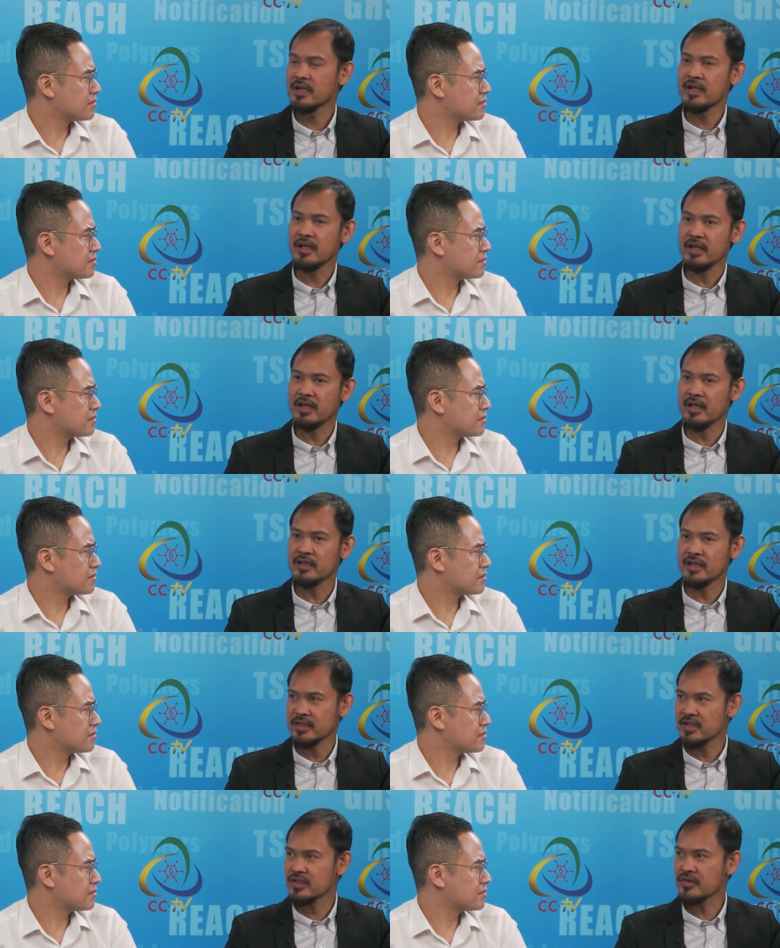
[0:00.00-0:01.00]
Speaker 1: and
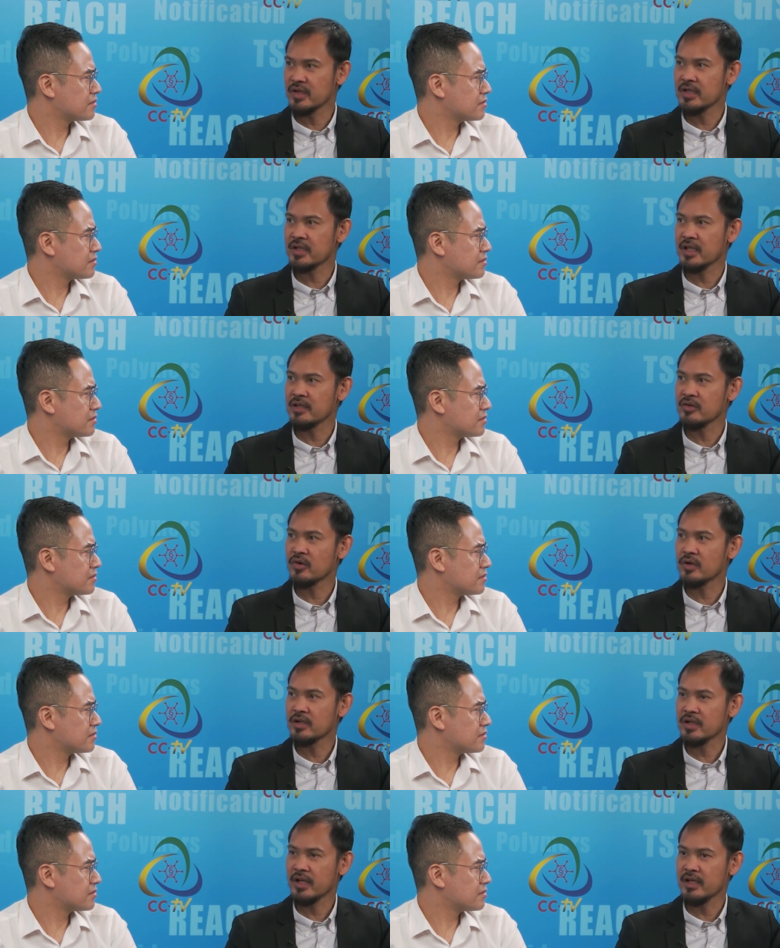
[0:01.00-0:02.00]
industry can
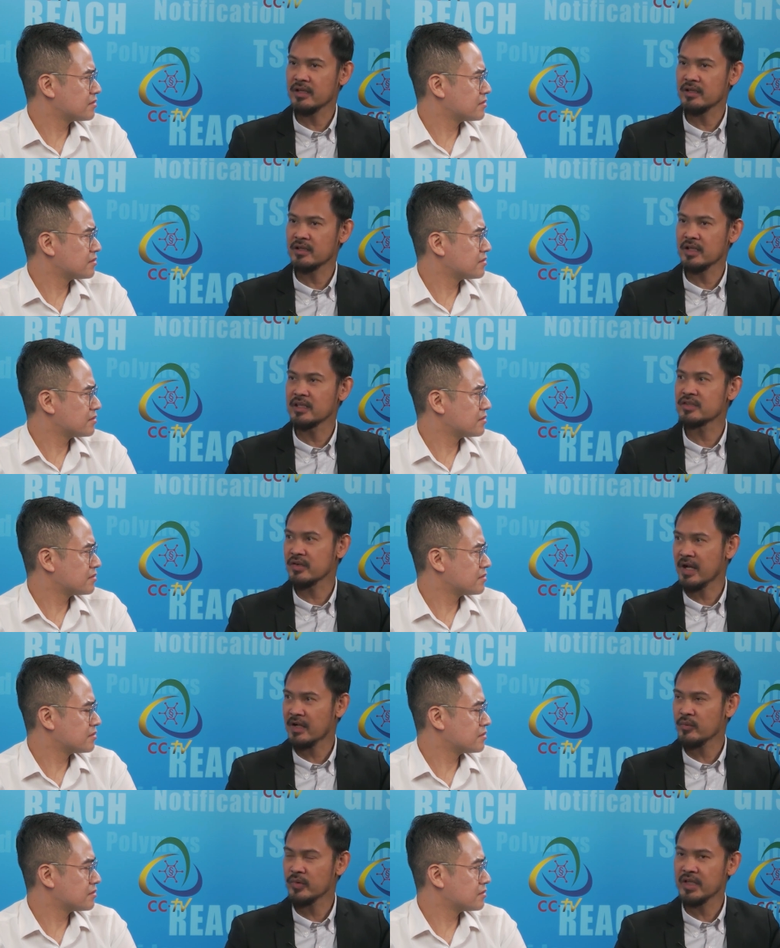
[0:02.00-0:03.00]
can
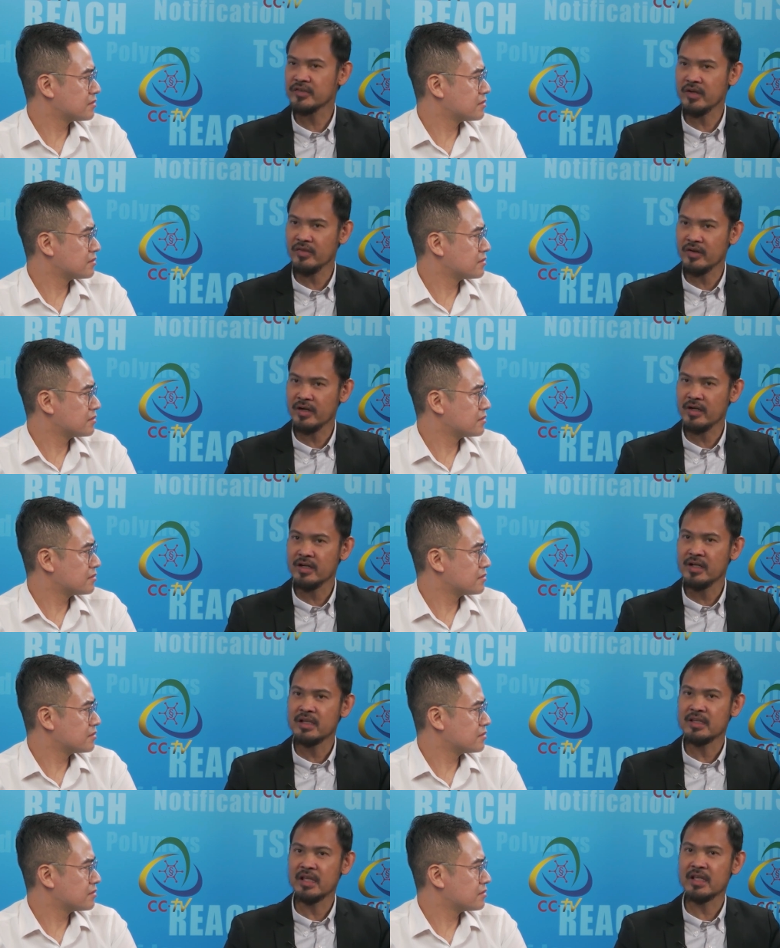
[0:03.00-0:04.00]
interact with each other.
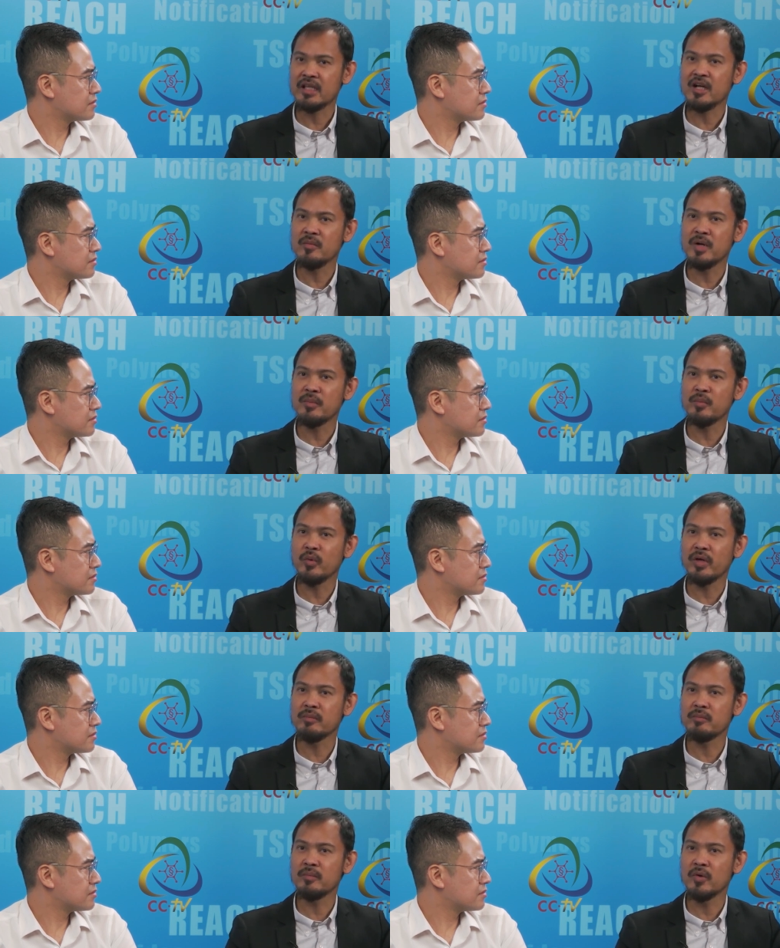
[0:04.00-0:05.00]
They can come up
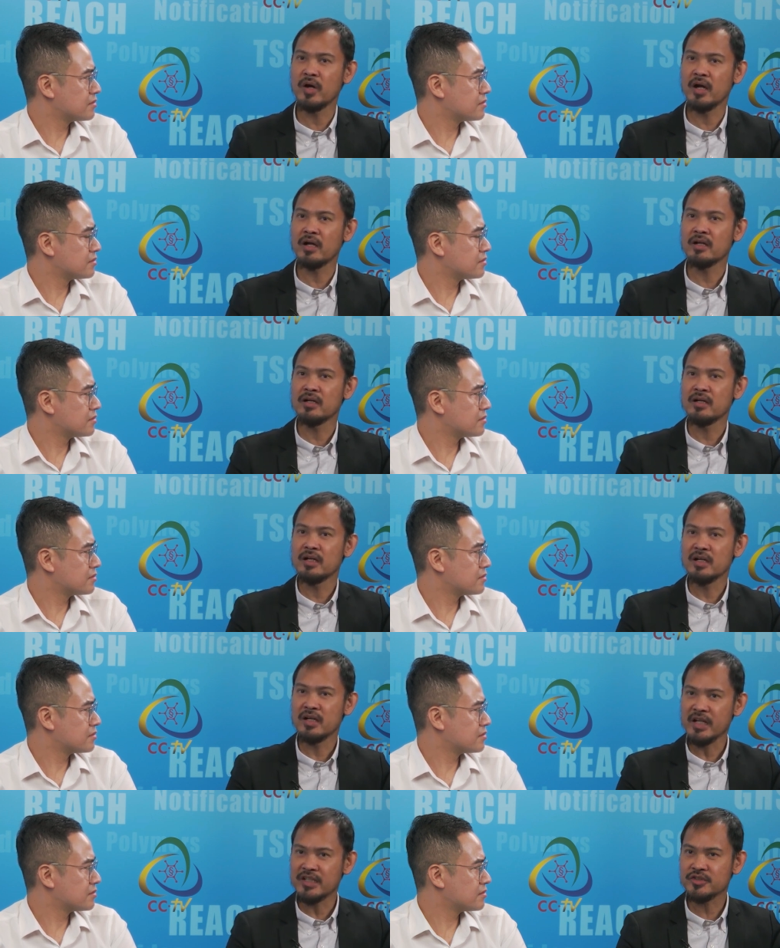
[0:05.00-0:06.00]
with more
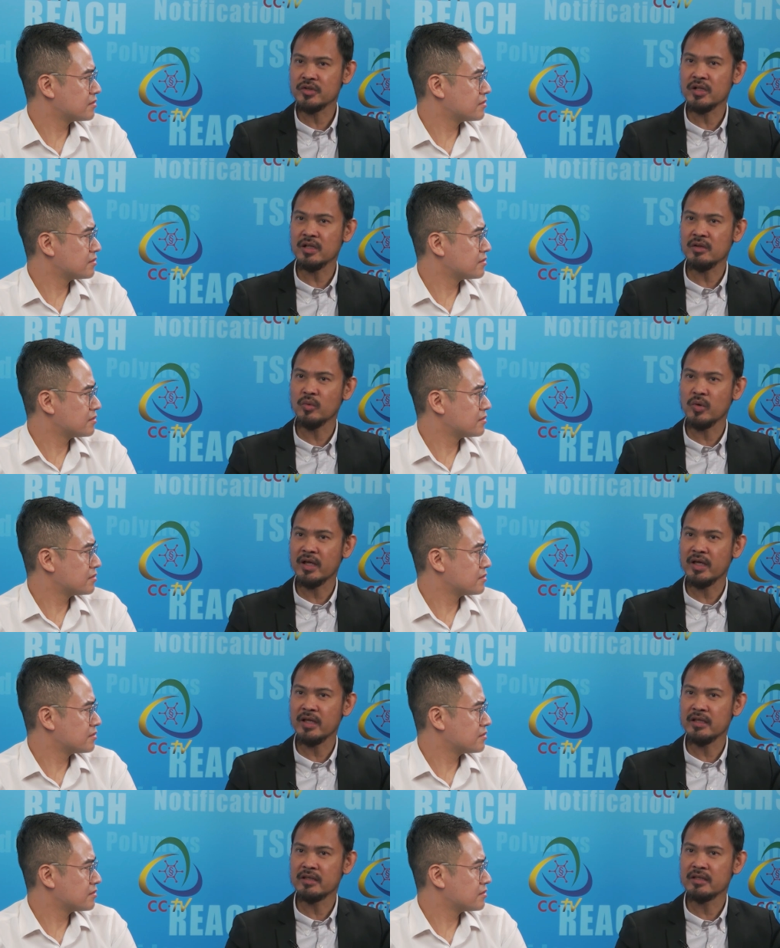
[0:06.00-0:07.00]

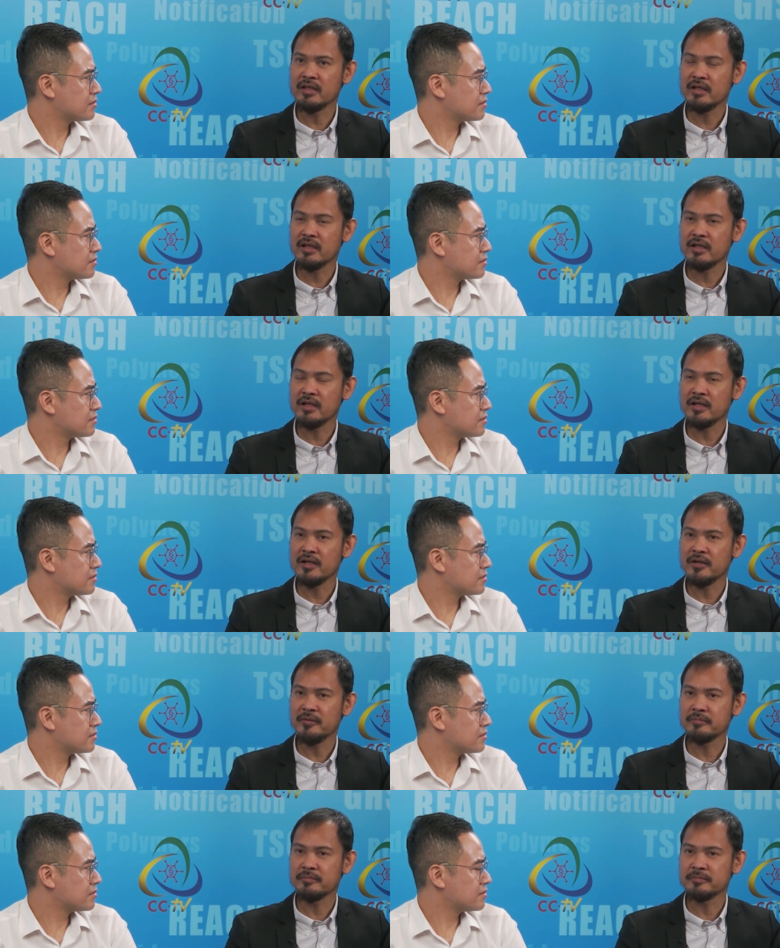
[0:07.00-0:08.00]
regional-wide
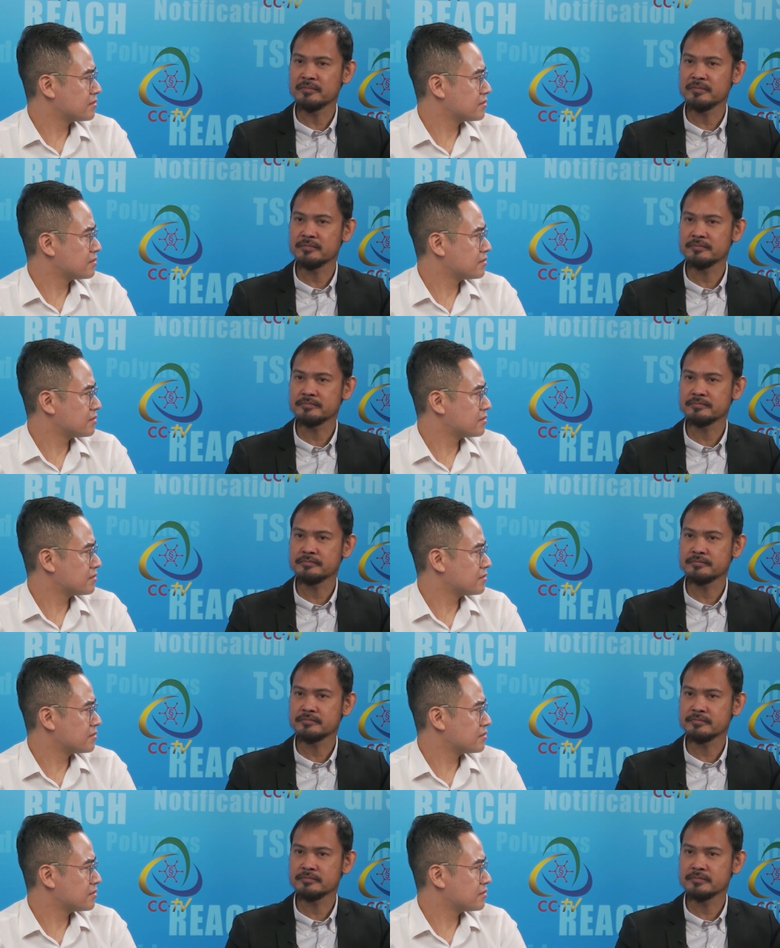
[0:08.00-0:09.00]
um,
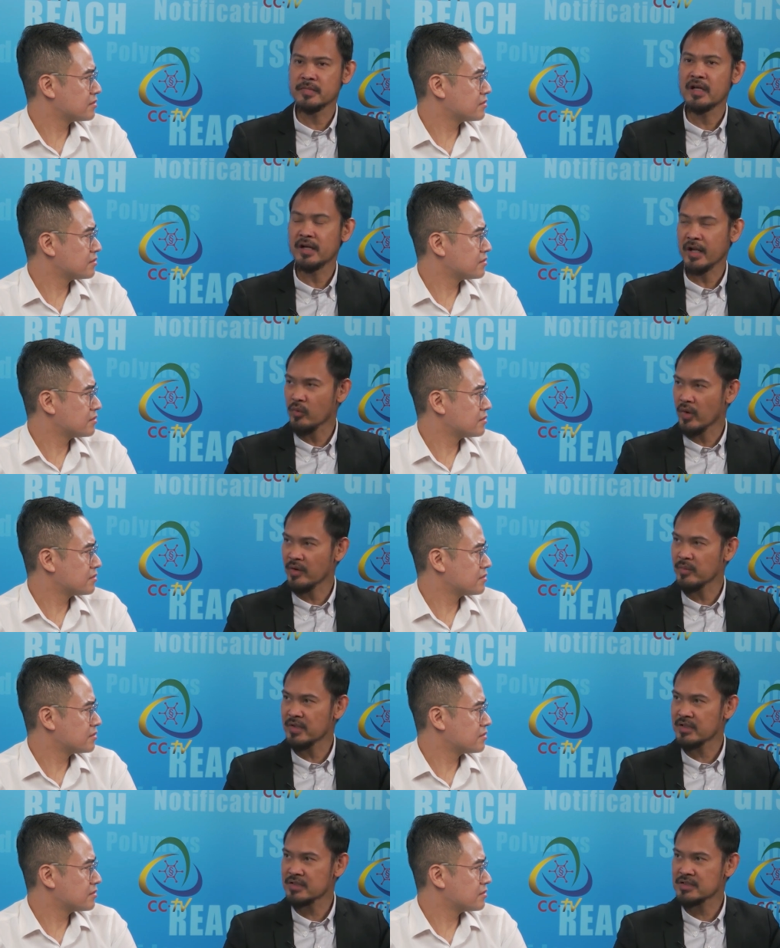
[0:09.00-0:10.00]

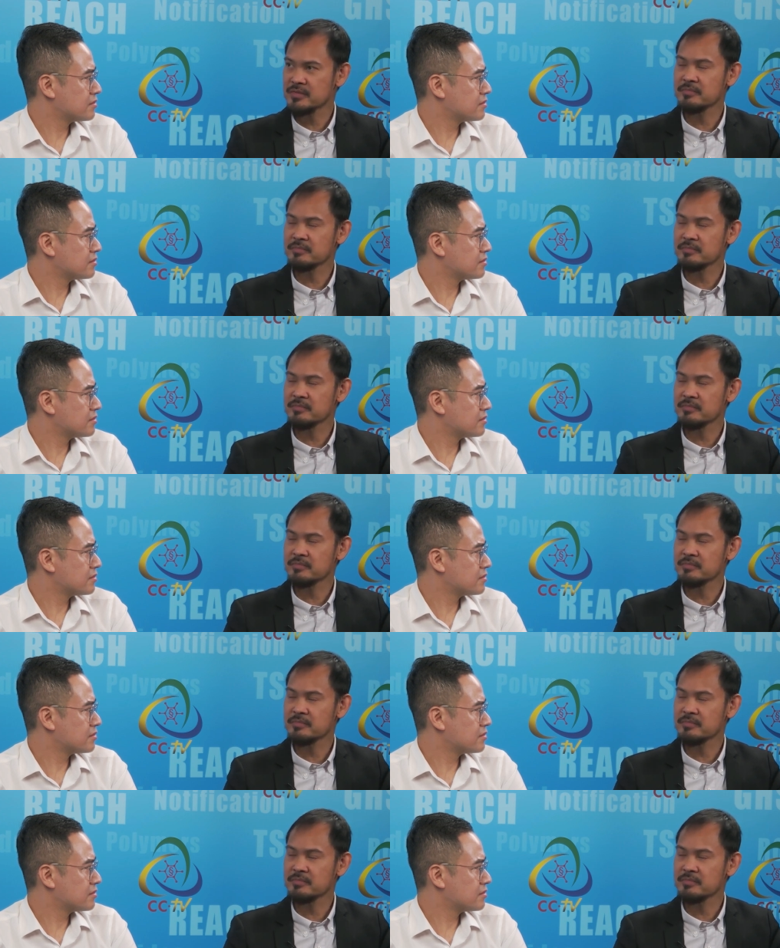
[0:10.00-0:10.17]
requirements,